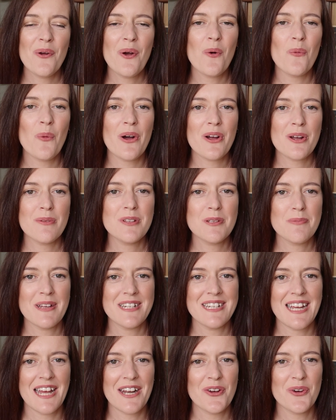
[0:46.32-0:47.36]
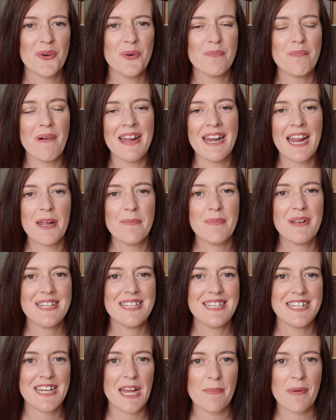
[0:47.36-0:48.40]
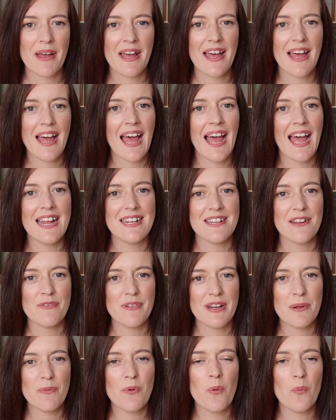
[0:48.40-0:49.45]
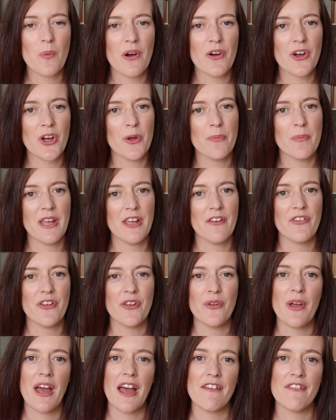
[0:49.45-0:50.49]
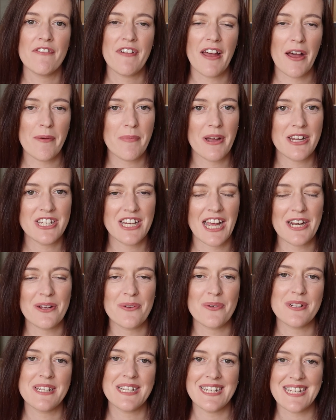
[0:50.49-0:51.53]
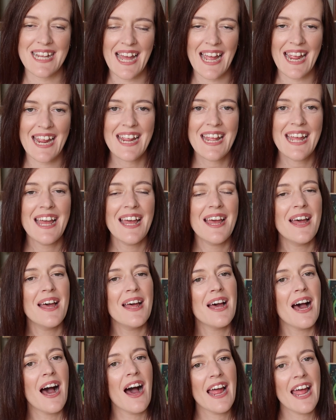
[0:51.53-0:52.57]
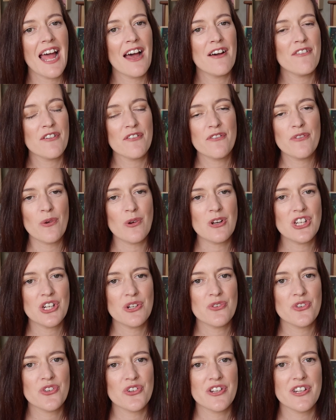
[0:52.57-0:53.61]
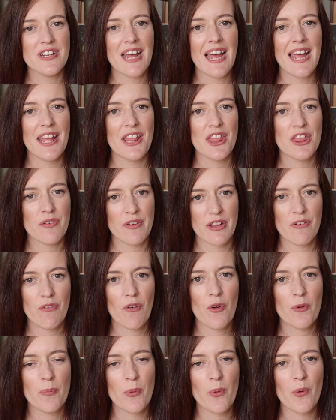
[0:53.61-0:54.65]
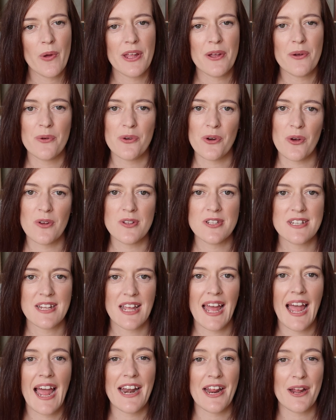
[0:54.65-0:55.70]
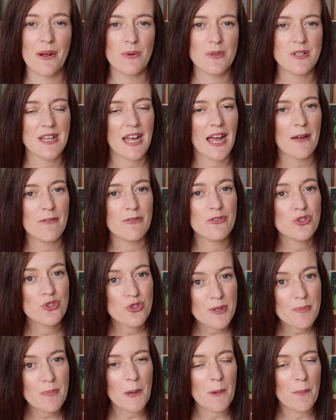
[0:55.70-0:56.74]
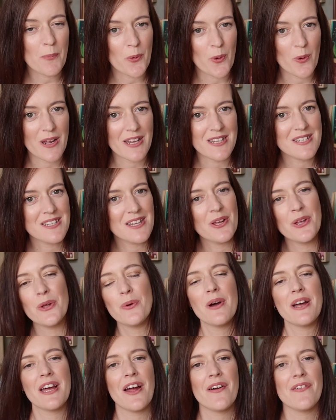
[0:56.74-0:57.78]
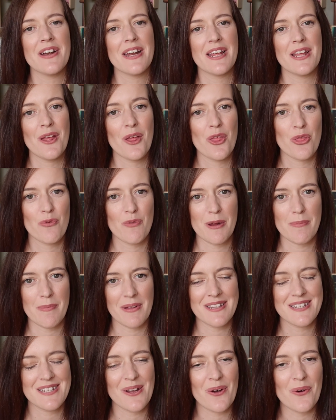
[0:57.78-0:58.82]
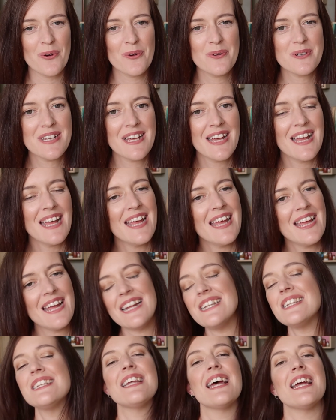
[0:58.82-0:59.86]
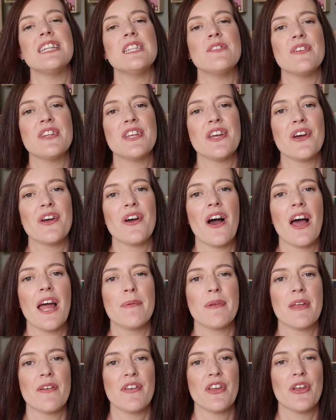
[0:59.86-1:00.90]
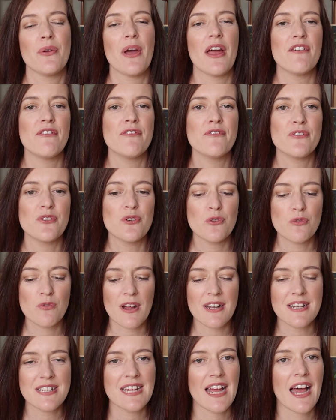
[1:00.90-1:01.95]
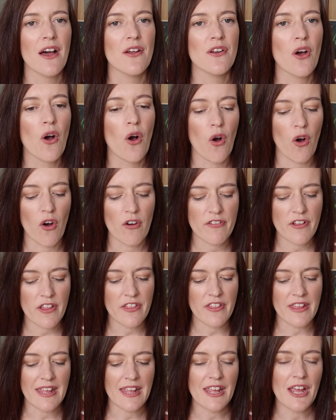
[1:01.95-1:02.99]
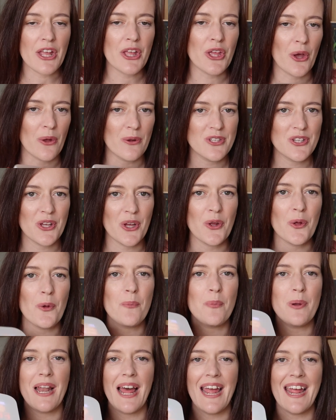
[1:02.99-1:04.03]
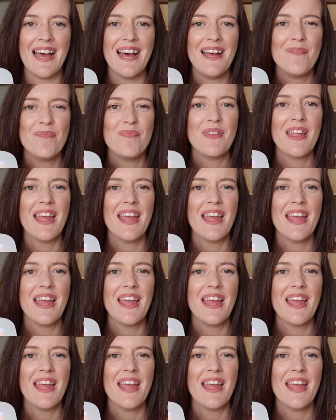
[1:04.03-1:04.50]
Hello, welcome to my channel. My name is Gemma and a really warm welcome if you have found my channel today. I have 4 children, a 3-year-old boy called Oscar, and I also have triplet boys who are currently 3 months old. In today's video, I am giving you a full rundown of the Yoto Player.